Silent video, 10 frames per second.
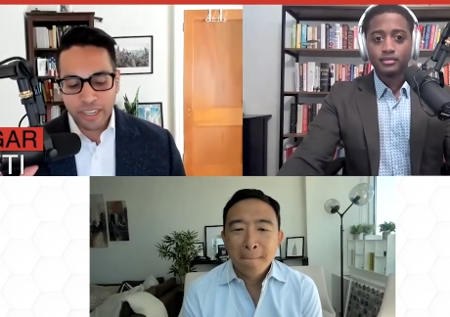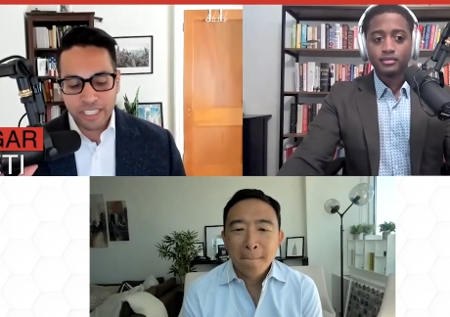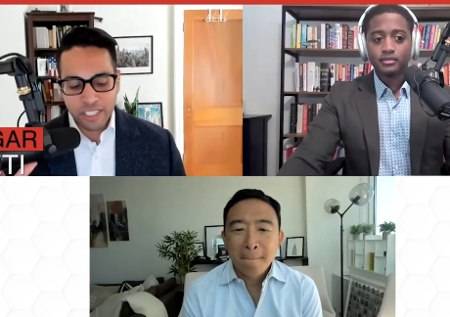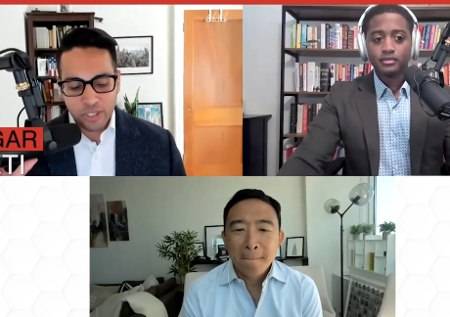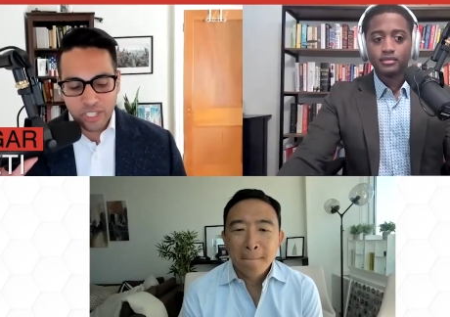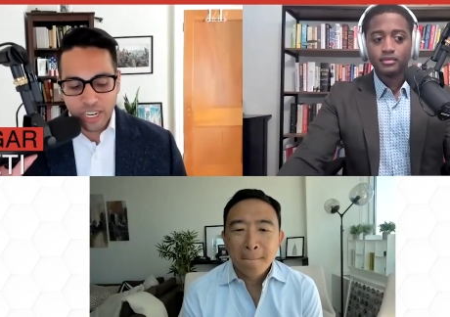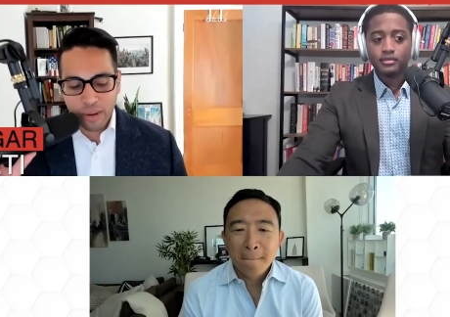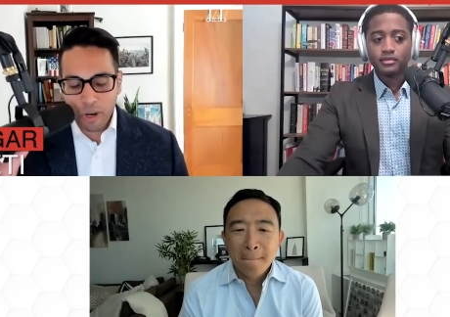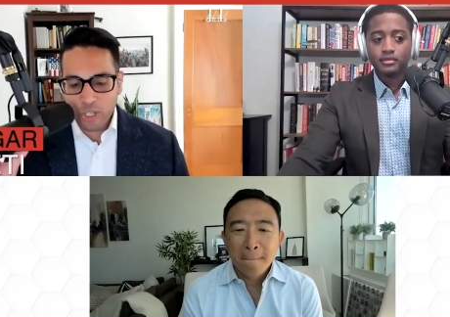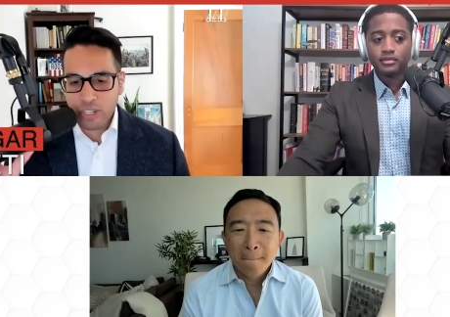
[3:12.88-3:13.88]
Speaker 1: it's interesting.
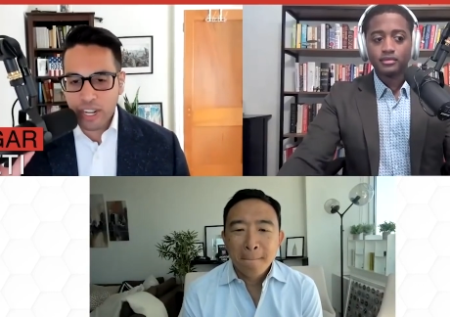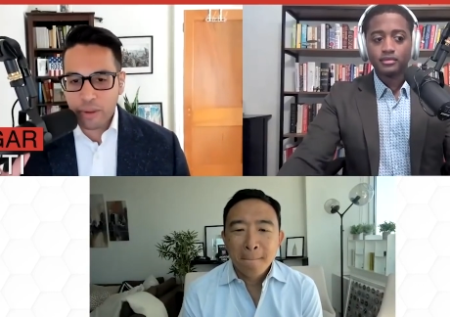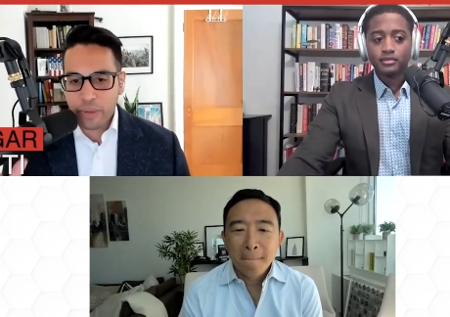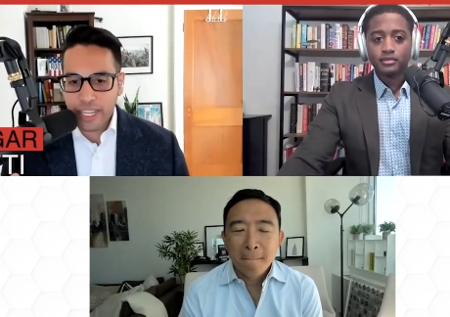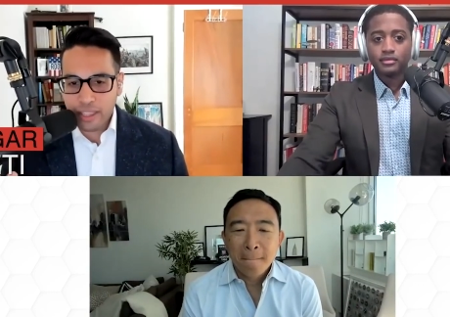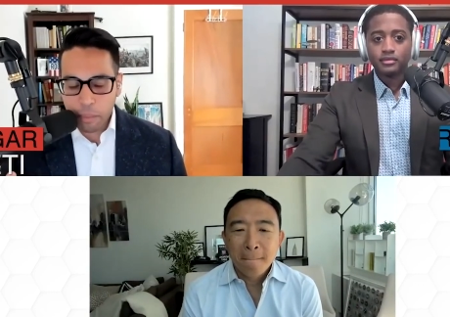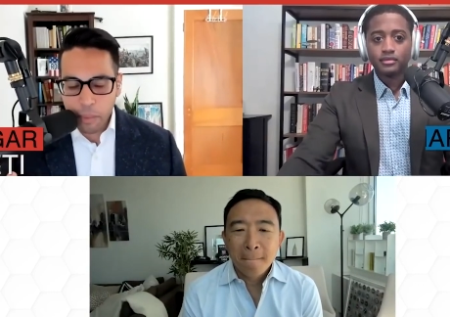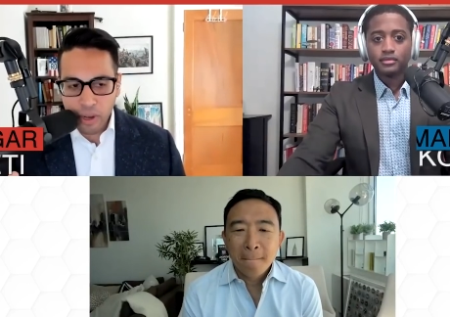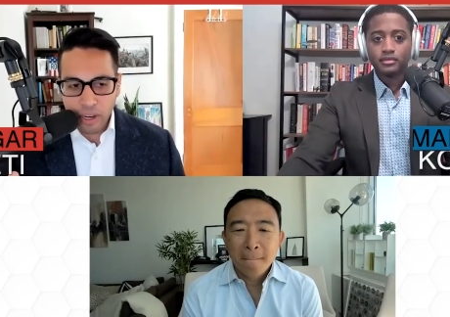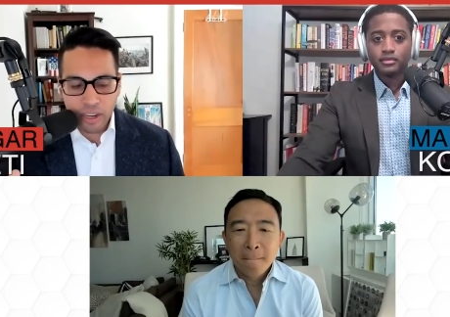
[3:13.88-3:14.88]
Marshall and I, we got the
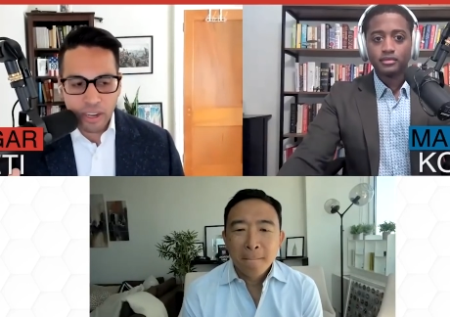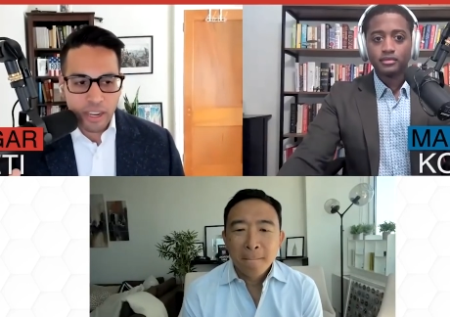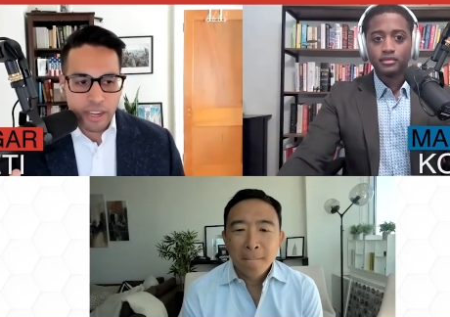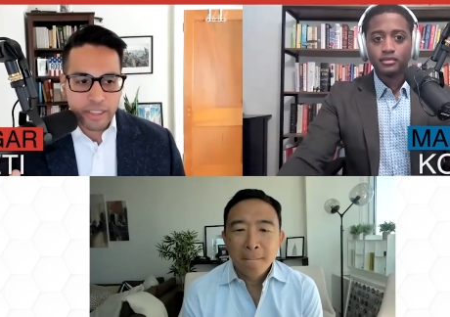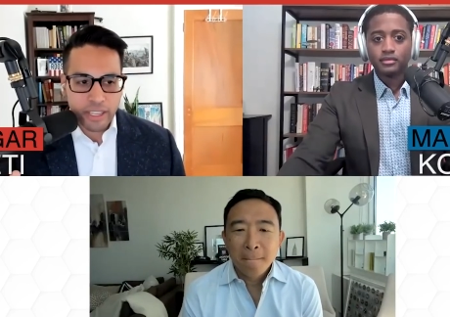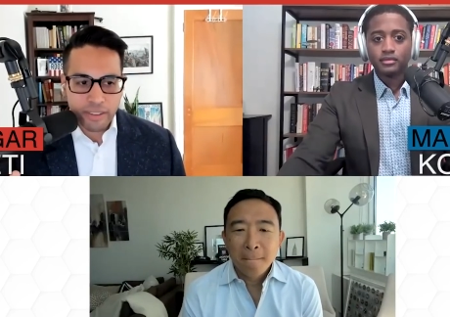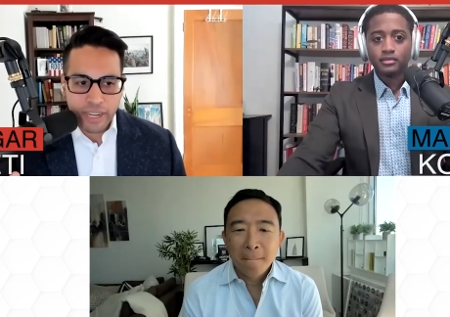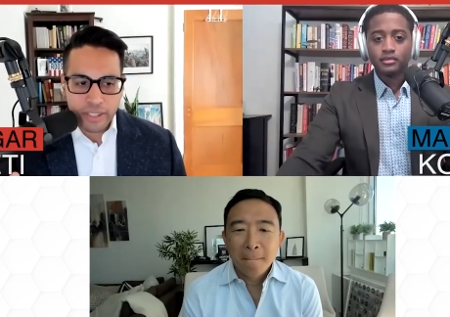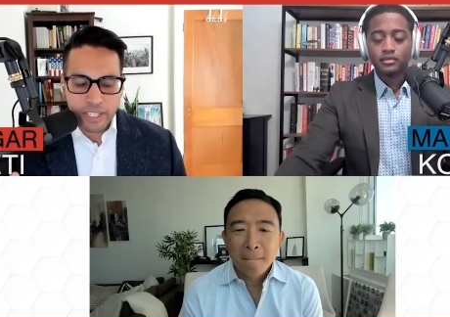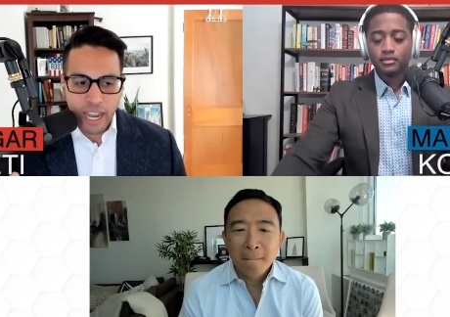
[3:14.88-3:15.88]
book, the
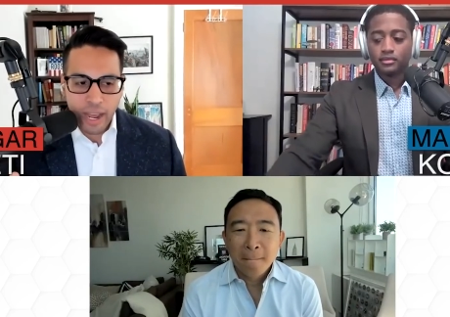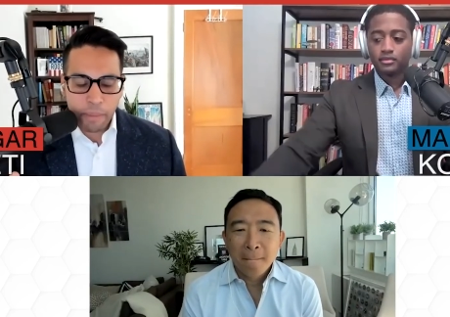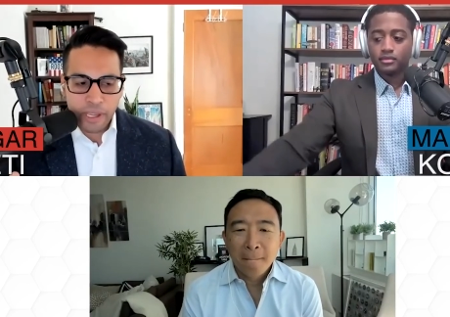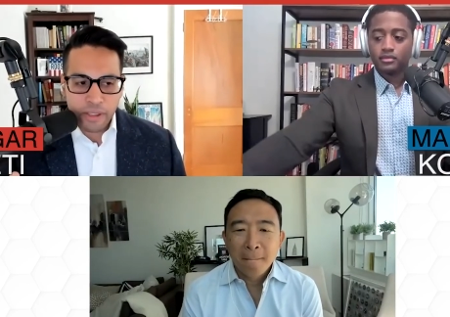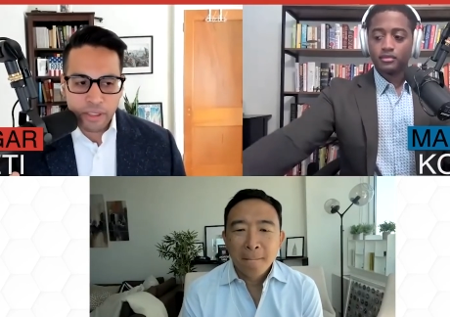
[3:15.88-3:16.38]
advanced copy.